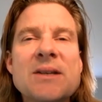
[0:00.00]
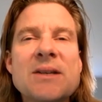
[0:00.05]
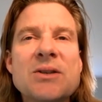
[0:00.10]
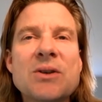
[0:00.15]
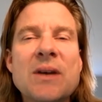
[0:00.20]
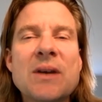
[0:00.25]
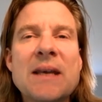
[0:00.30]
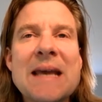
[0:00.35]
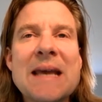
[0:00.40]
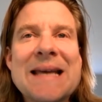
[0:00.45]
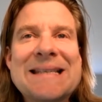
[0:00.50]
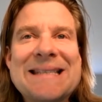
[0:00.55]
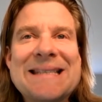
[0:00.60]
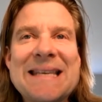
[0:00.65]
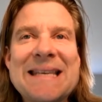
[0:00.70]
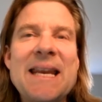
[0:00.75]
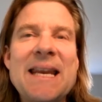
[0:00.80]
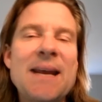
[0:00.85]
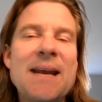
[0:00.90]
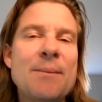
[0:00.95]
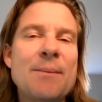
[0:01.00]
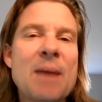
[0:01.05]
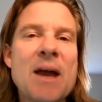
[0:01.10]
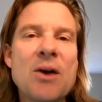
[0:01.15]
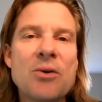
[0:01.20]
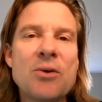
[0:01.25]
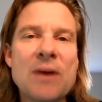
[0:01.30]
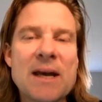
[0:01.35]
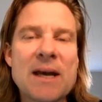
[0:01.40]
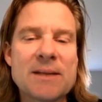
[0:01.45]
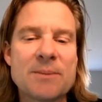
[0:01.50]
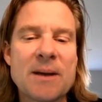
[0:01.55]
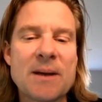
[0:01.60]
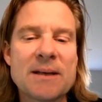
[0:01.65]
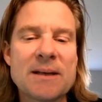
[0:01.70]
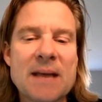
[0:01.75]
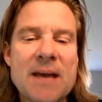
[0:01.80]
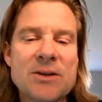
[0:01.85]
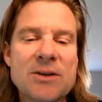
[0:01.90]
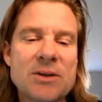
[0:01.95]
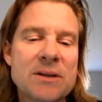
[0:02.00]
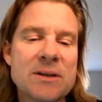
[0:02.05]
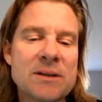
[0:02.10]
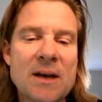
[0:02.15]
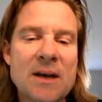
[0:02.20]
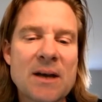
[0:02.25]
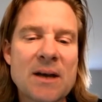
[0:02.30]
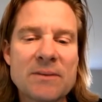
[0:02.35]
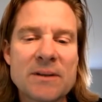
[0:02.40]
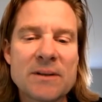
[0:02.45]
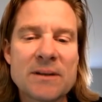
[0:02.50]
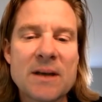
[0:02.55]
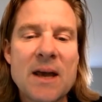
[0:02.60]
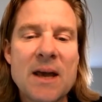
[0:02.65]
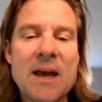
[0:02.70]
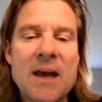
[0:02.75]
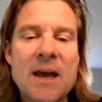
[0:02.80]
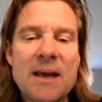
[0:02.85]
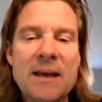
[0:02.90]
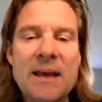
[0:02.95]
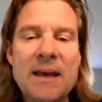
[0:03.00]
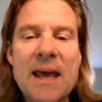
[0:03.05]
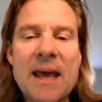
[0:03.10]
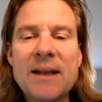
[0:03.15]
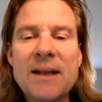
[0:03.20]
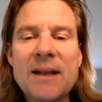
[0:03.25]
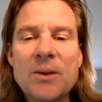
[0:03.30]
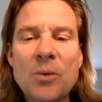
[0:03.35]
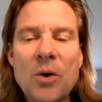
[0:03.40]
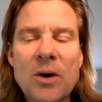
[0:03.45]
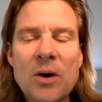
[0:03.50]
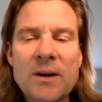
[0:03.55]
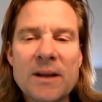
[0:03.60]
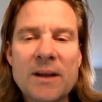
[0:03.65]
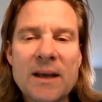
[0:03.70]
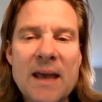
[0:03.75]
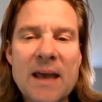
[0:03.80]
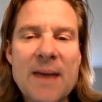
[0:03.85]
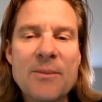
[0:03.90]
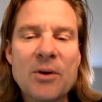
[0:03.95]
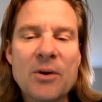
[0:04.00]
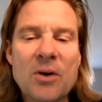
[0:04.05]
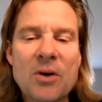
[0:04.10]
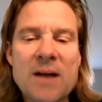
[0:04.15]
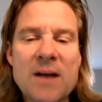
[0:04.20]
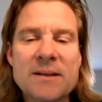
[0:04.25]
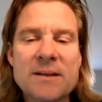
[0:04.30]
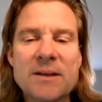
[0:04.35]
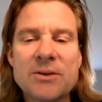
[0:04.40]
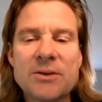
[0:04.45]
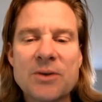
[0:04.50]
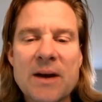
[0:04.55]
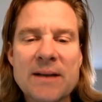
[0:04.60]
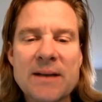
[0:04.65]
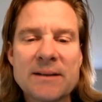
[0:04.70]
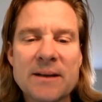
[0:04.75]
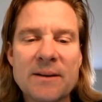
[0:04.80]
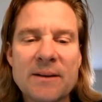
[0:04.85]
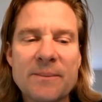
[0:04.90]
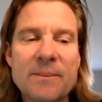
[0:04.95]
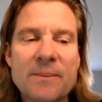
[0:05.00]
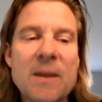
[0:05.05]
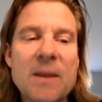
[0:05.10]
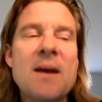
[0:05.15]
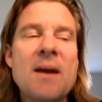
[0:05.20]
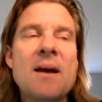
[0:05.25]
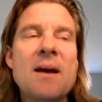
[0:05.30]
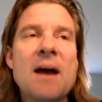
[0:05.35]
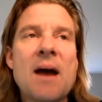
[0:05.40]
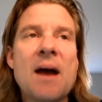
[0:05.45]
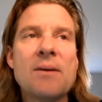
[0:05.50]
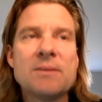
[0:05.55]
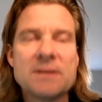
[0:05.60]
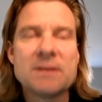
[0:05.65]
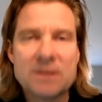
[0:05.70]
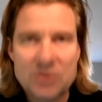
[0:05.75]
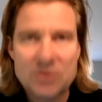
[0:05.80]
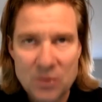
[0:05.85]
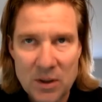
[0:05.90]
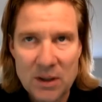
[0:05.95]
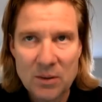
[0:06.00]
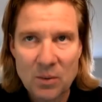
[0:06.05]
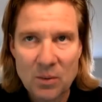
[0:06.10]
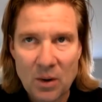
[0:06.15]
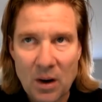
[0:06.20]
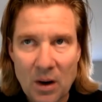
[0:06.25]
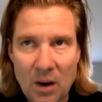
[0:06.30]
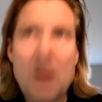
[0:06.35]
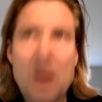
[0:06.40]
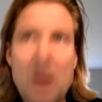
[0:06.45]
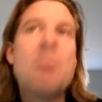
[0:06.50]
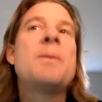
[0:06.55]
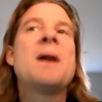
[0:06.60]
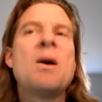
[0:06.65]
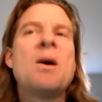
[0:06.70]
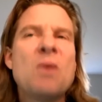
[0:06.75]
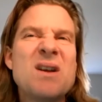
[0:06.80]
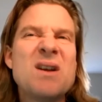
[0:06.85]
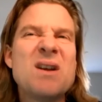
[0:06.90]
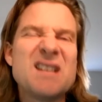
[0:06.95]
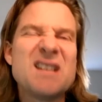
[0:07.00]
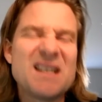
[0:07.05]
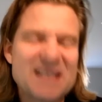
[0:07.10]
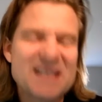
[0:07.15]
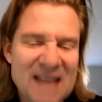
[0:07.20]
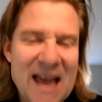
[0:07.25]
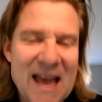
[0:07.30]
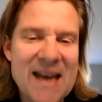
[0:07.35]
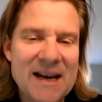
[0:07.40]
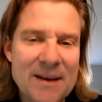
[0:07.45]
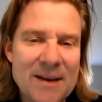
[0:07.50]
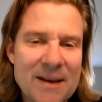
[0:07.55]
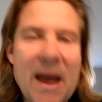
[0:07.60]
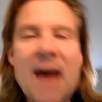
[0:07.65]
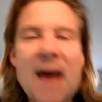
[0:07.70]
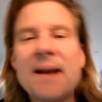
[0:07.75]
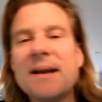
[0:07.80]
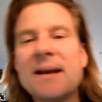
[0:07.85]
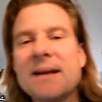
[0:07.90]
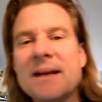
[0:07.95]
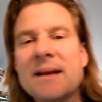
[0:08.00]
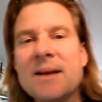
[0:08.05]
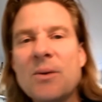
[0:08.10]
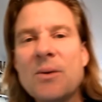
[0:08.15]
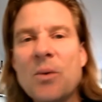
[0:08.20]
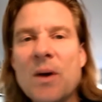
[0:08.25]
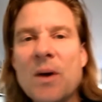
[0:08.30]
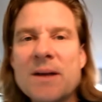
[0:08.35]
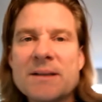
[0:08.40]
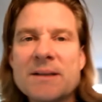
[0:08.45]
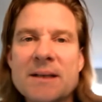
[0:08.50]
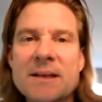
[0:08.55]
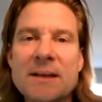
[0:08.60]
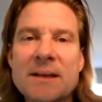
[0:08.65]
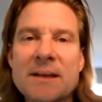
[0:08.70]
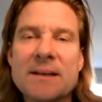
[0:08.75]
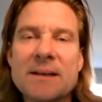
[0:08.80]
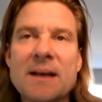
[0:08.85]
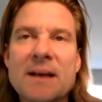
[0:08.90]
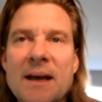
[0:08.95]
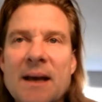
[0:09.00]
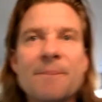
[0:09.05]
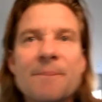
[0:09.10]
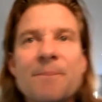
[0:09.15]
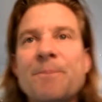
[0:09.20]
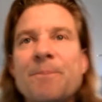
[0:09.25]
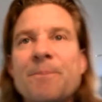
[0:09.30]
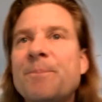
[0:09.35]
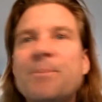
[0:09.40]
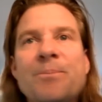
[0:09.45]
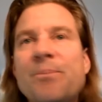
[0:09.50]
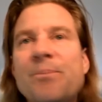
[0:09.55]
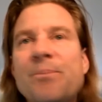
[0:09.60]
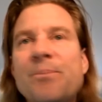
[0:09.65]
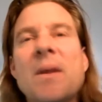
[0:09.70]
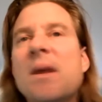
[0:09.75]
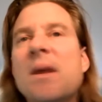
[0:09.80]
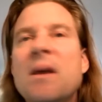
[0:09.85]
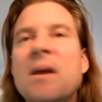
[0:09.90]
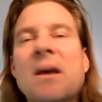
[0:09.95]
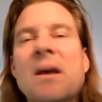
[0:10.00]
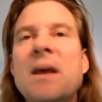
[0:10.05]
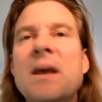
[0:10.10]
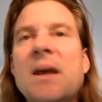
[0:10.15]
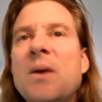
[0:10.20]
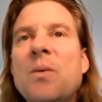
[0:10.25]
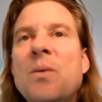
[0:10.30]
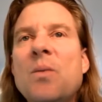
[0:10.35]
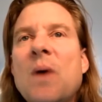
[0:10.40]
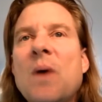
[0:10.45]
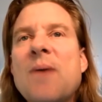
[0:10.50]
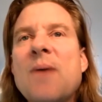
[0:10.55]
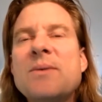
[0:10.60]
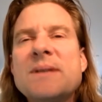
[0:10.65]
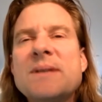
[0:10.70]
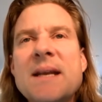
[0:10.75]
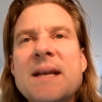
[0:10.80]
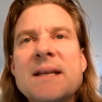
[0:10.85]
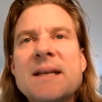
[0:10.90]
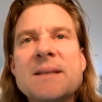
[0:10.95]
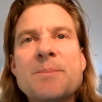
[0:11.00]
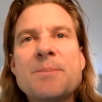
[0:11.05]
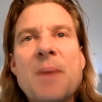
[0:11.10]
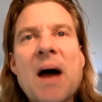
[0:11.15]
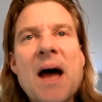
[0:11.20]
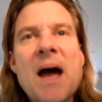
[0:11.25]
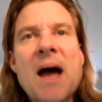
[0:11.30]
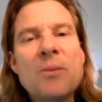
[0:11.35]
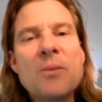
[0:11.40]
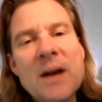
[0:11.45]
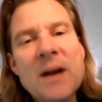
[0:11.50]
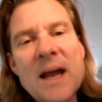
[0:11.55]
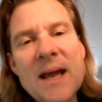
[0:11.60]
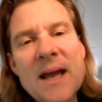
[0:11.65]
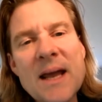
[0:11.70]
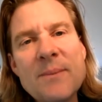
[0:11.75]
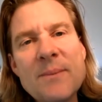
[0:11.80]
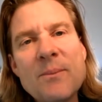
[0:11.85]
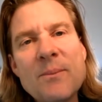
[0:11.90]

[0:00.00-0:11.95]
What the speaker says: exceeding my own expectations. I was getting the work that came across the transom. I was doing the work, but I wasn't excited about it. It wasn't. I was in a spot when I